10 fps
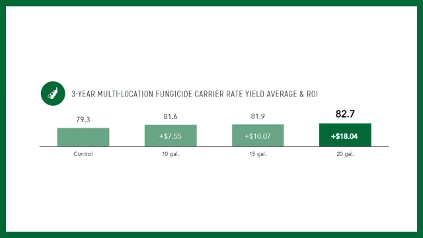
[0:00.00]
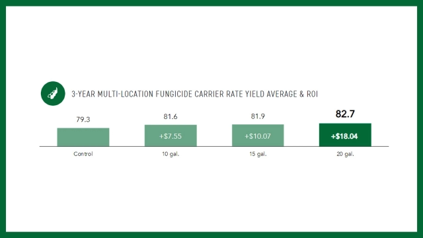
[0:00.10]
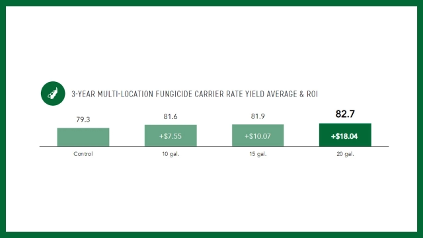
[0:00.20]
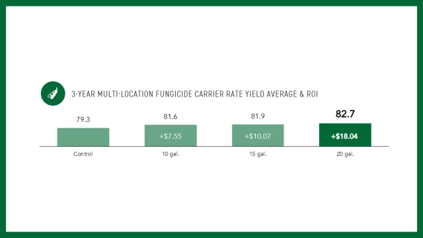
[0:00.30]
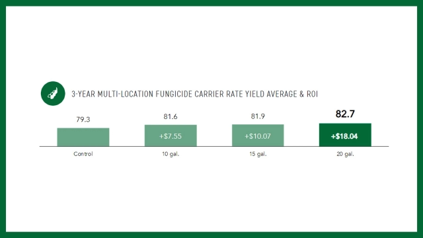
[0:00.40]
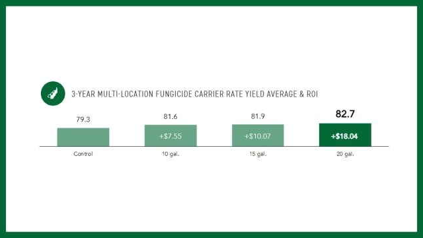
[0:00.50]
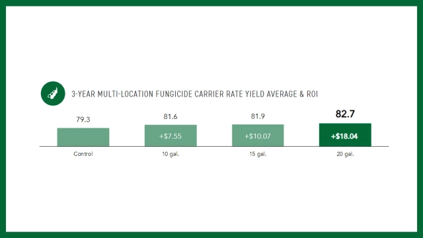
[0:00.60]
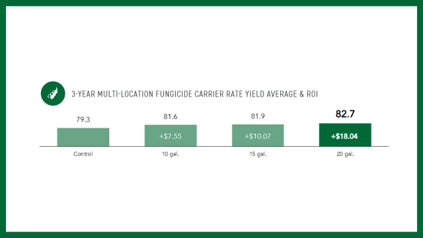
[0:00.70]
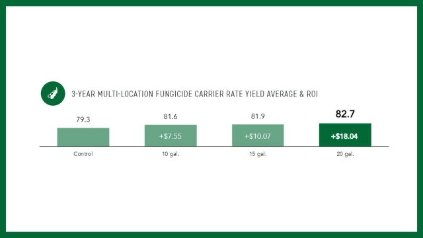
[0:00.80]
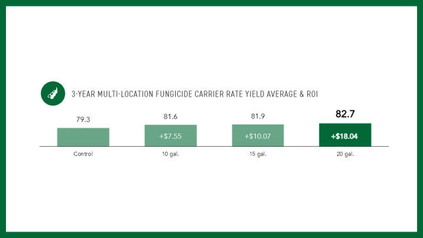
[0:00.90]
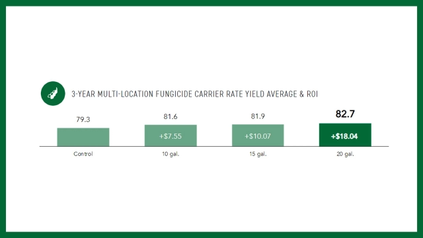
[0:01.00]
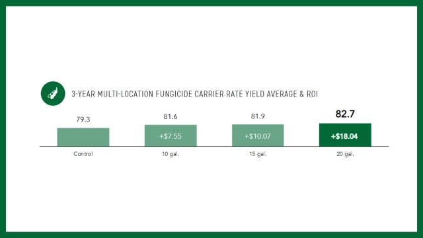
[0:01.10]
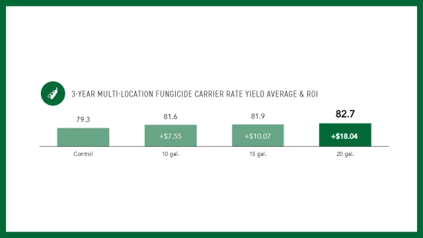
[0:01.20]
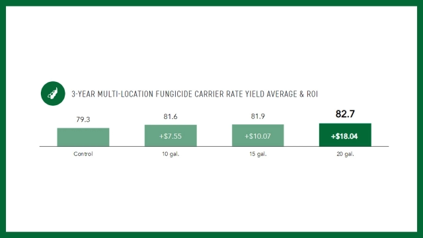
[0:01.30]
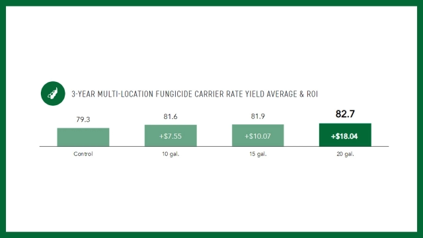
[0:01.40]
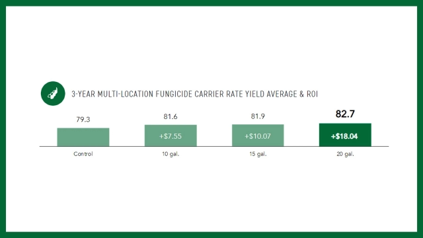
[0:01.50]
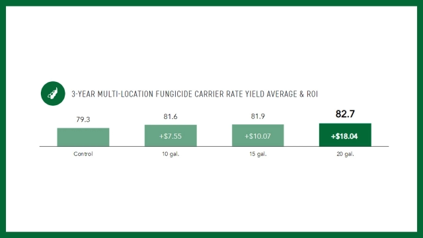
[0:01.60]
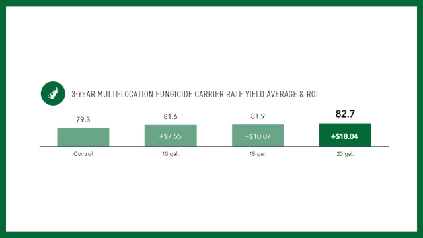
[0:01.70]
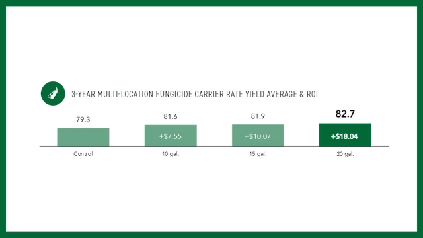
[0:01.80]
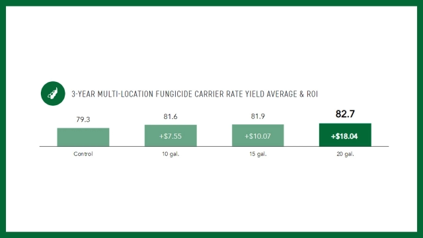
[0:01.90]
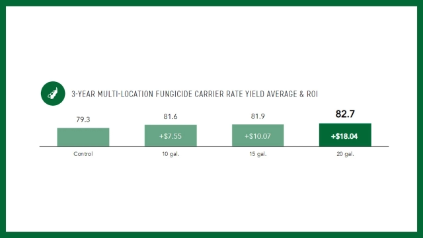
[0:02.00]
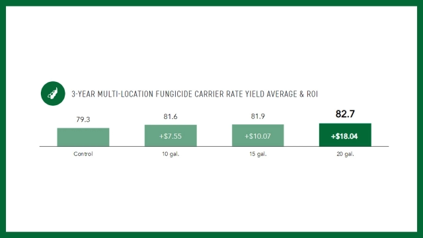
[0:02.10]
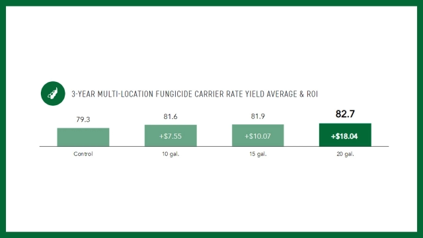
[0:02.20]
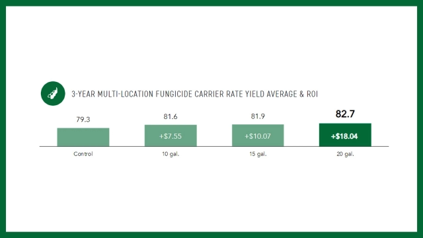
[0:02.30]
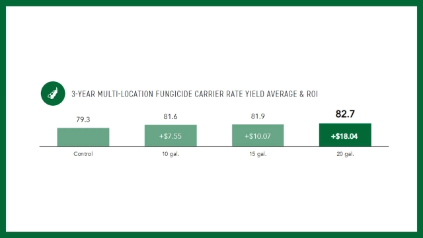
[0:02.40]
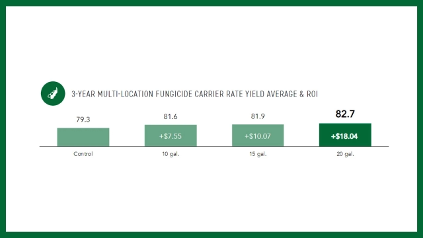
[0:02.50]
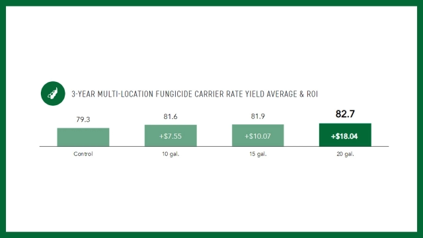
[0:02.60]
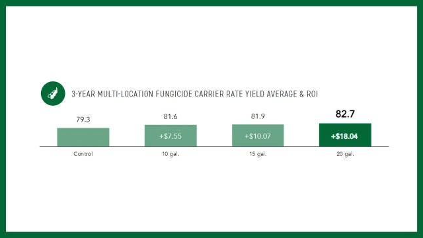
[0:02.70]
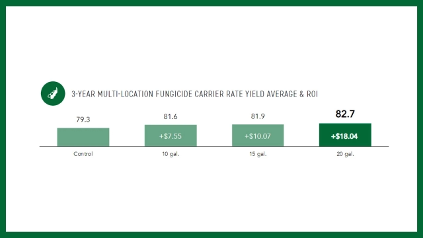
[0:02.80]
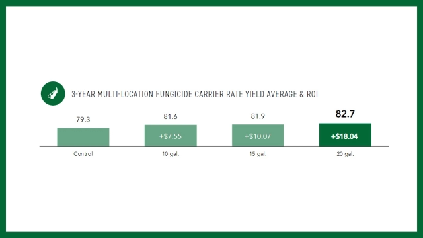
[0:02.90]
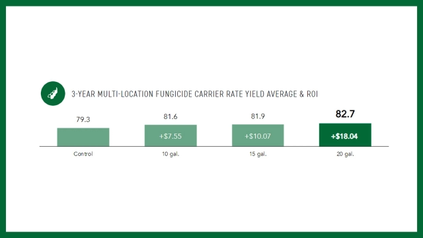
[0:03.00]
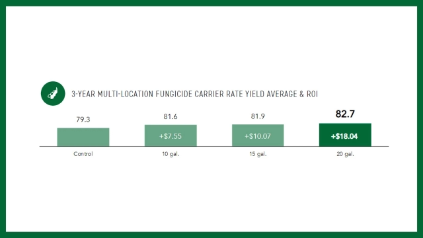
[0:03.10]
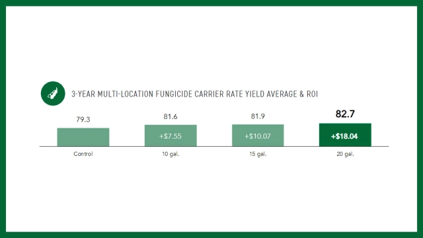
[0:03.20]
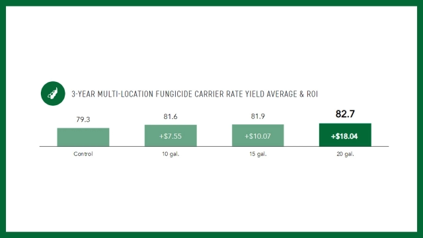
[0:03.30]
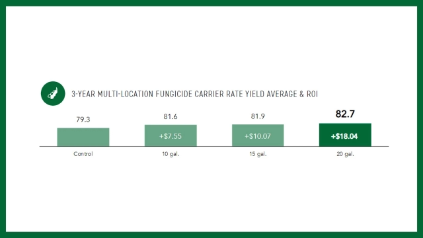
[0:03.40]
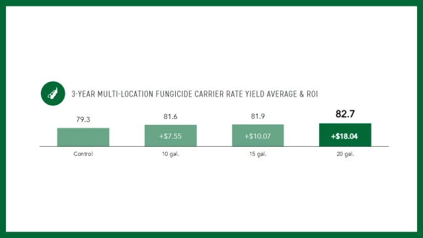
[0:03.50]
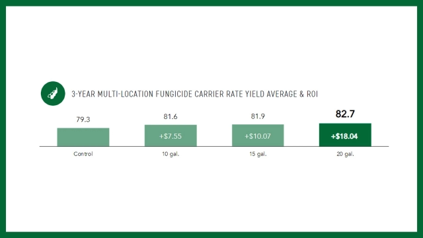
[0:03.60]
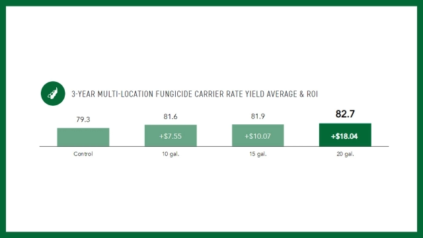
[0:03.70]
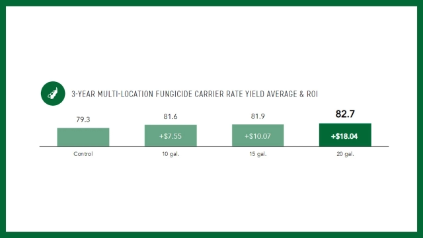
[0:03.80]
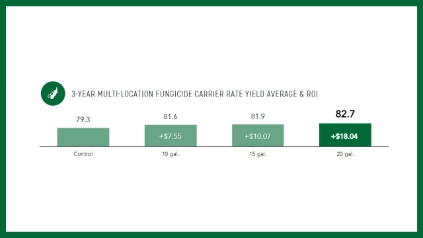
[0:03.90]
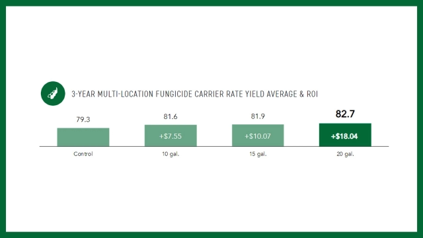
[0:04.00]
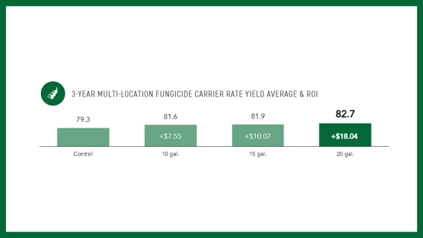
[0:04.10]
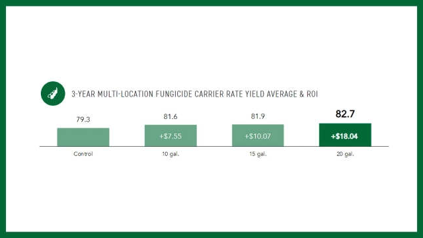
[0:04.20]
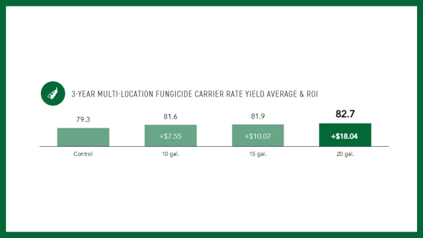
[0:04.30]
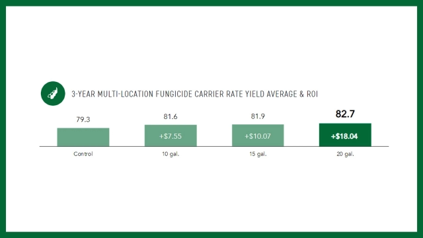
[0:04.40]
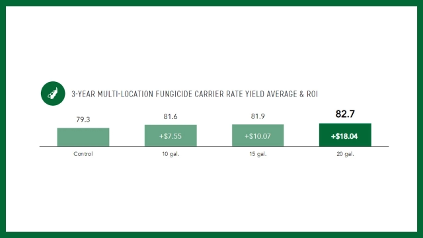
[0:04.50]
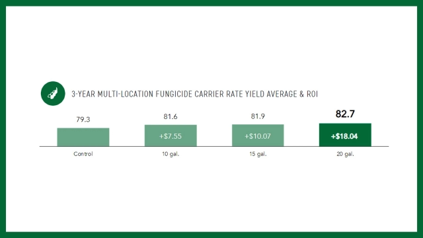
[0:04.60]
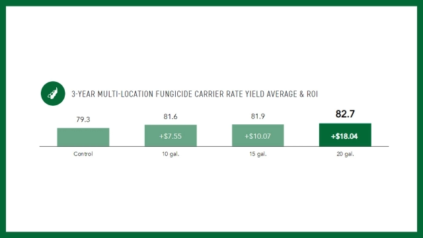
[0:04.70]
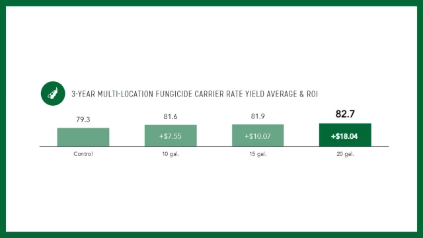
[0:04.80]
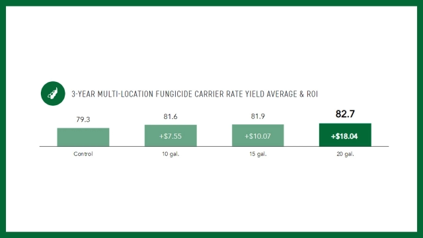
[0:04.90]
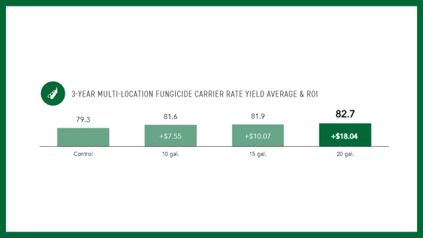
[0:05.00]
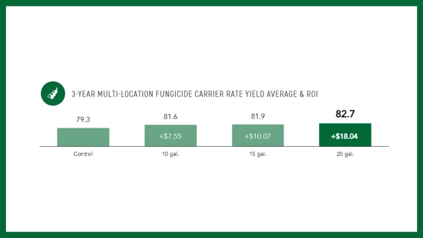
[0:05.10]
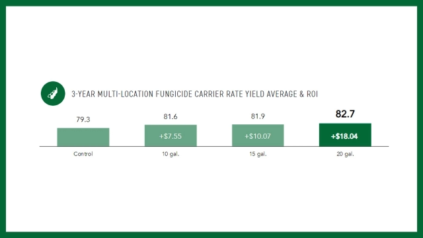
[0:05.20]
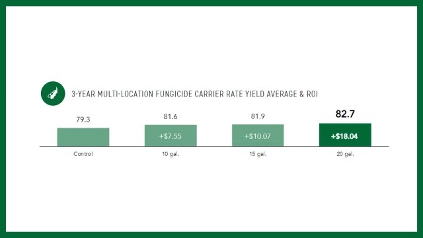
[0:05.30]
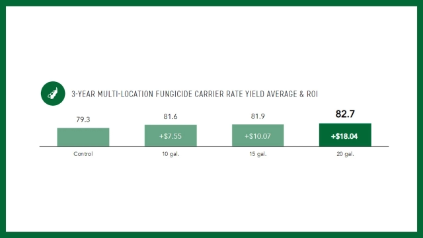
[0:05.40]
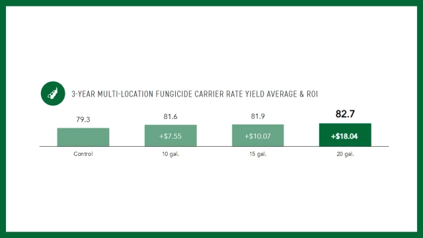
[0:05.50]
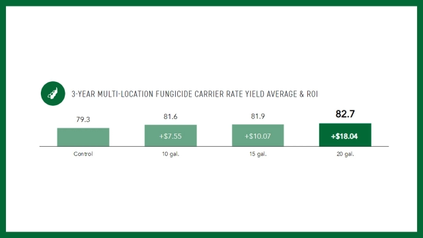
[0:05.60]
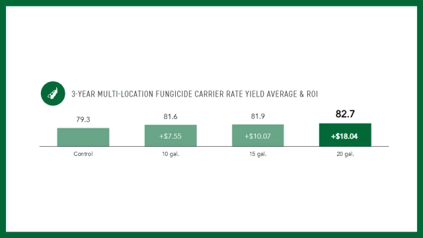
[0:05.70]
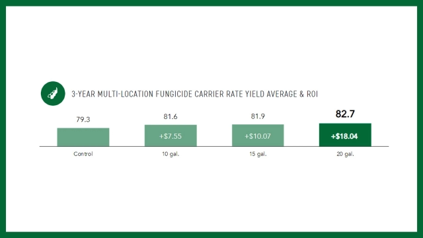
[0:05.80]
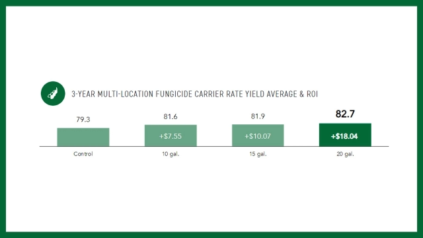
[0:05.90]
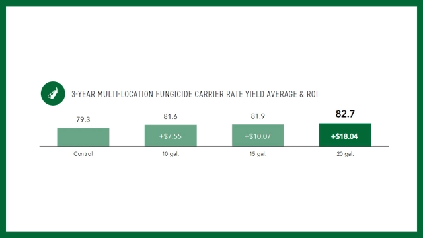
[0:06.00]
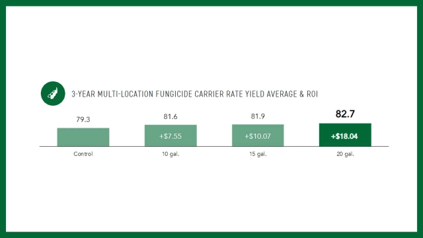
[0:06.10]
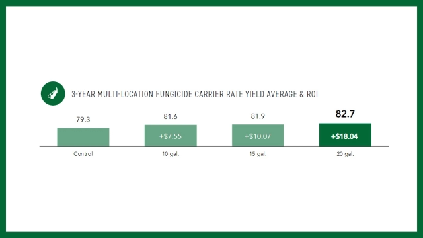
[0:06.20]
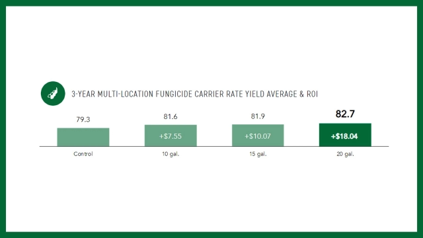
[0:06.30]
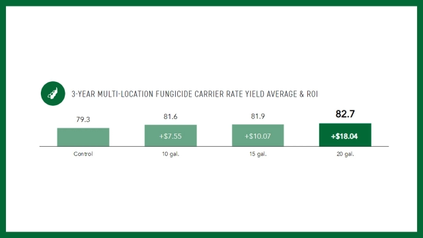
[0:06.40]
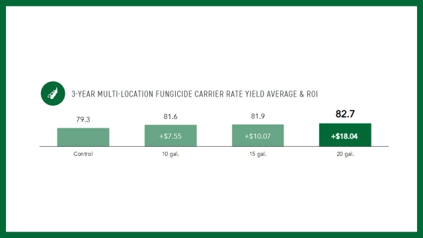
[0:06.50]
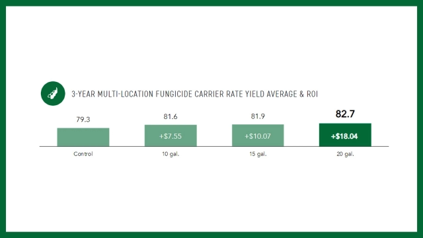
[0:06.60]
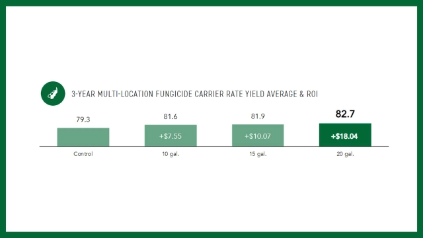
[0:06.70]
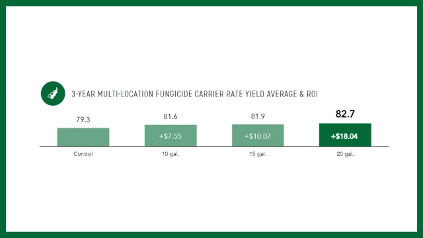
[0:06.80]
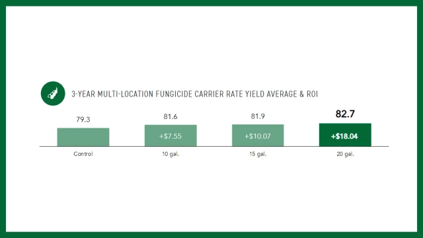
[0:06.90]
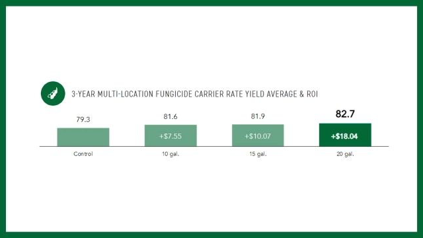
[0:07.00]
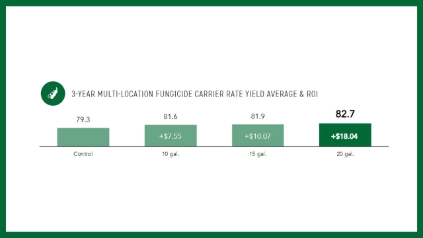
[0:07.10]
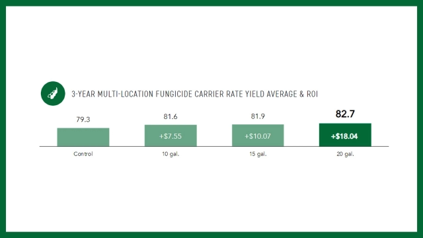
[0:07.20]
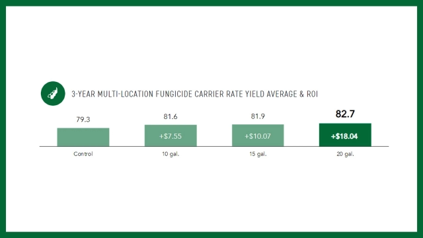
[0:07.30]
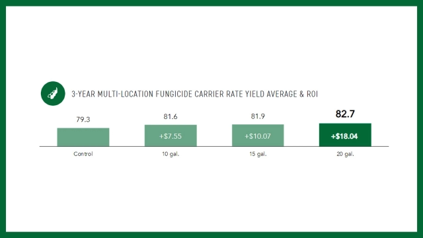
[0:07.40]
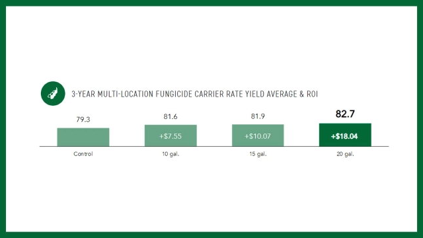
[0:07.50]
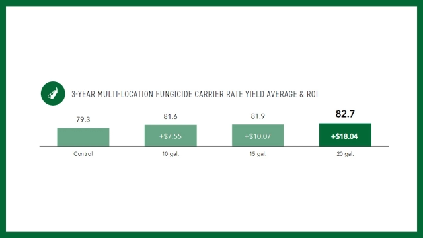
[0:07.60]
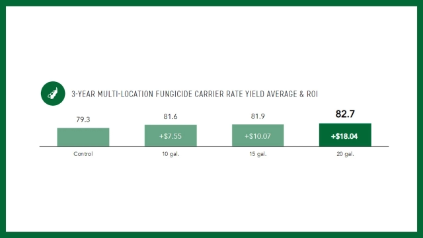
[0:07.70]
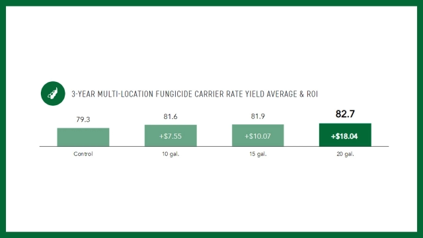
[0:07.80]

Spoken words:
No face is visible, so there are no lips to read.